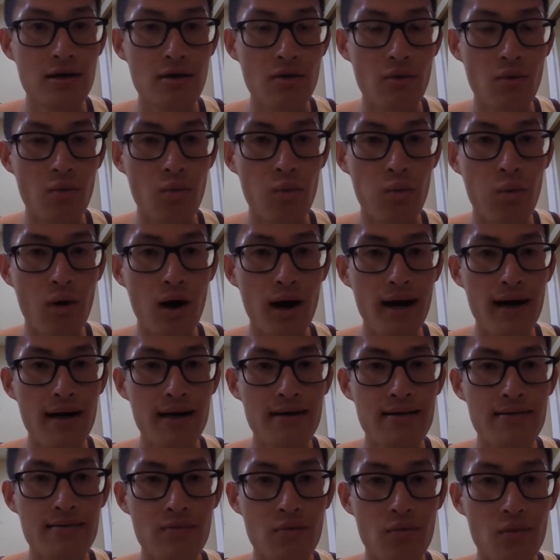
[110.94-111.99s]
Why,
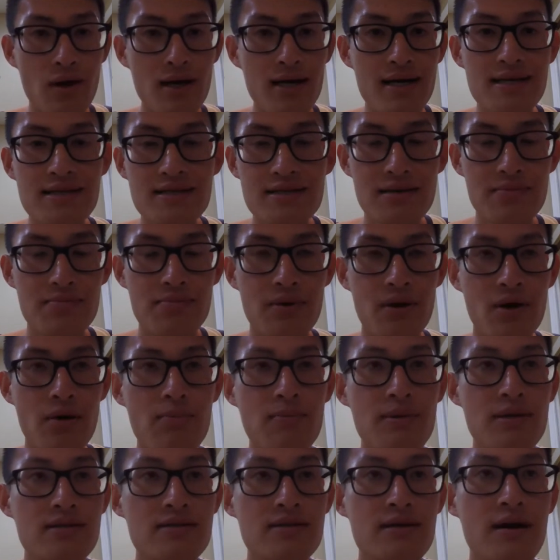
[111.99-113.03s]
what is the
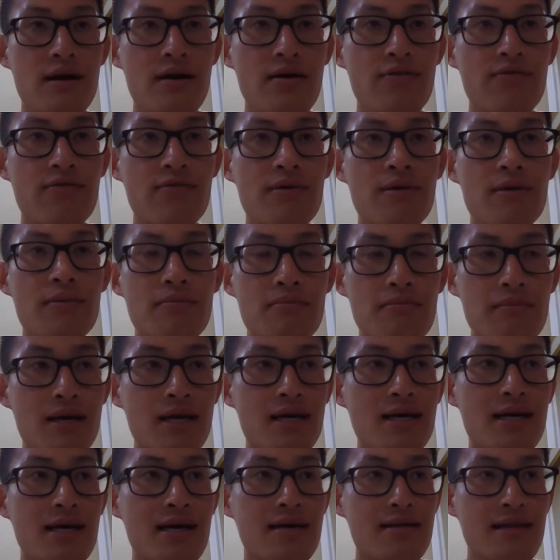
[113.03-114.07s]
purpose of me
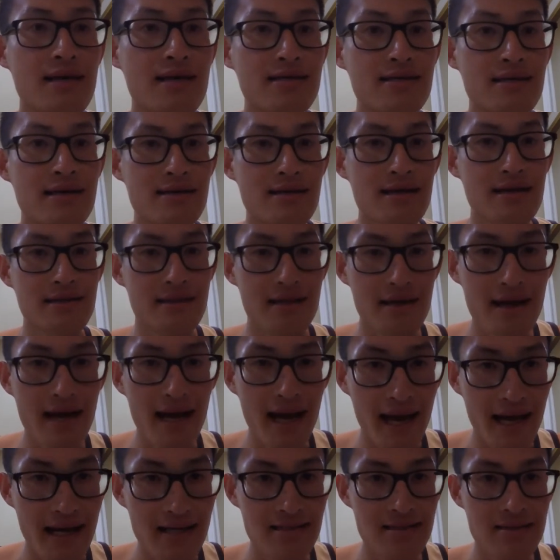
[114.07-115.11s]
getting LASIK? Like there
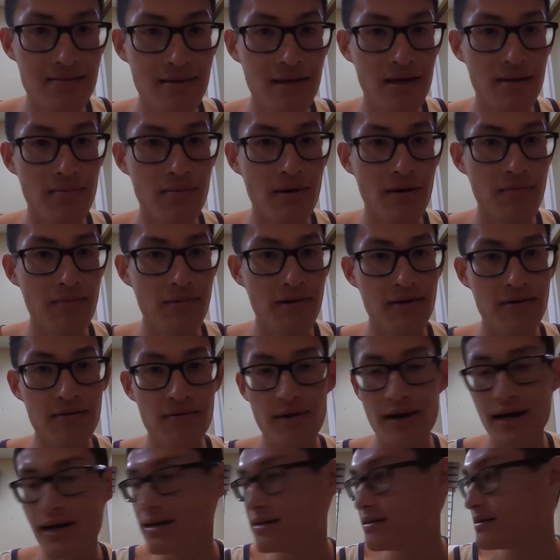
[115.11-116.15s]
has to be a purpose,
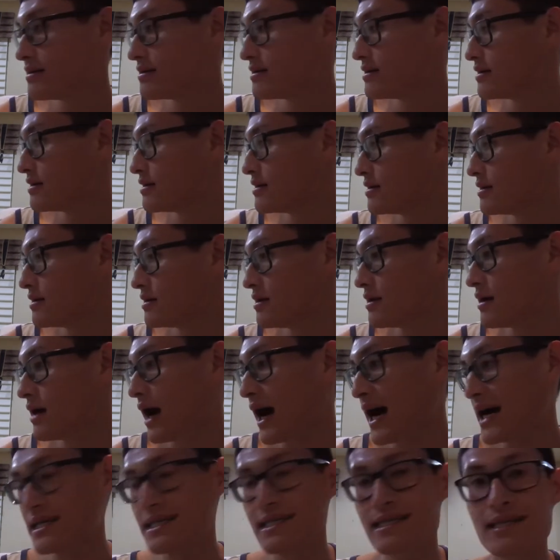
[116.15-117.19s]
right?
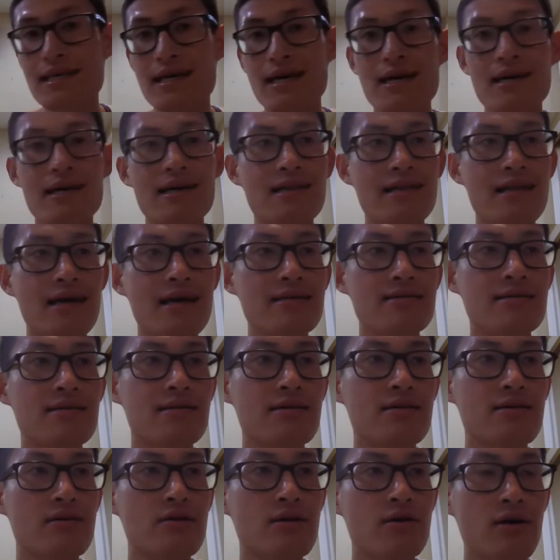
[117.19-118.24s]
I just can't get
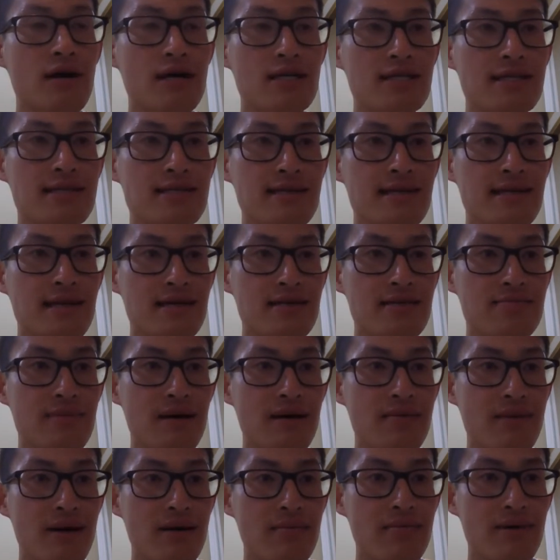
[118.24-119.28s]
LASIK, I just cannot spend
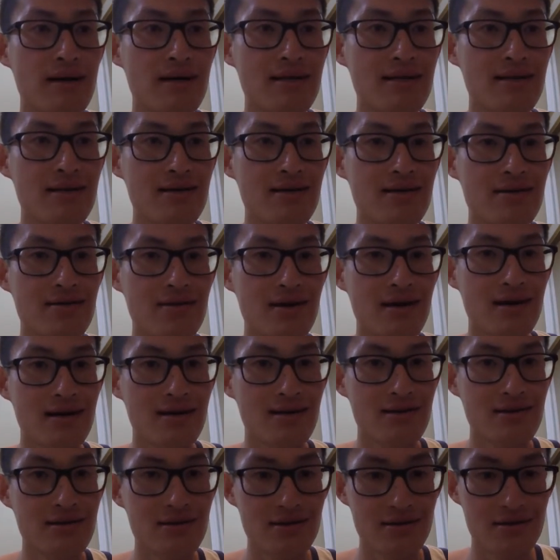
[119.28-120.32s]
my money,
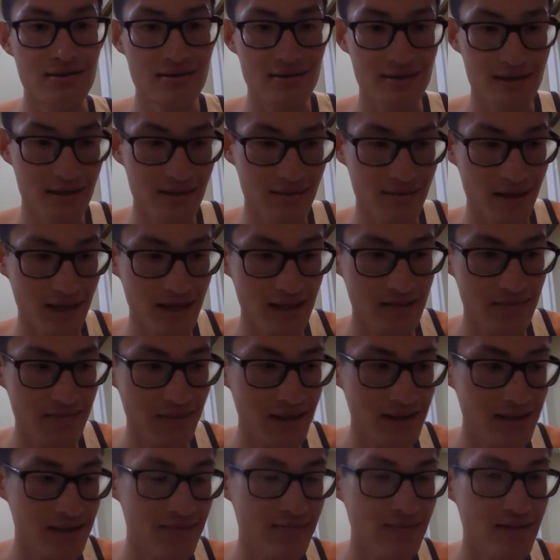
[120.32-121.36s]
on, some
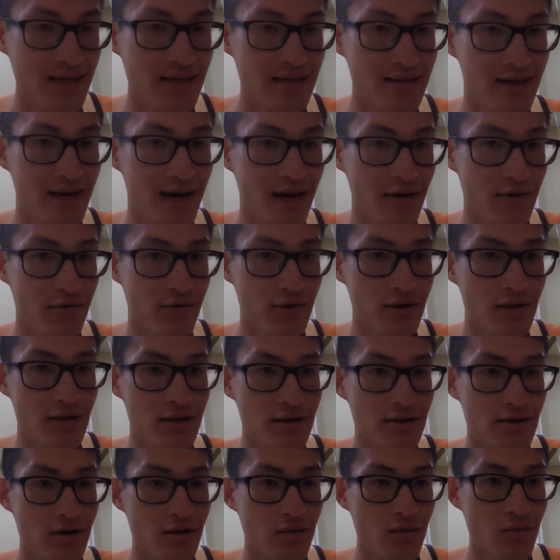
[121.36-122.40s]
expensive thing that I really
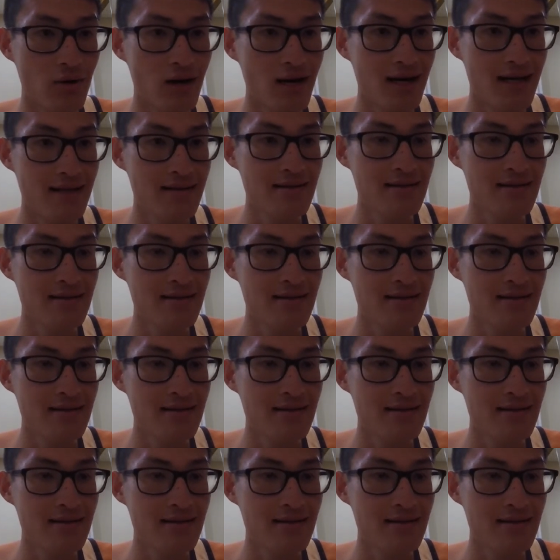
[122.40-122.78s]
don't want.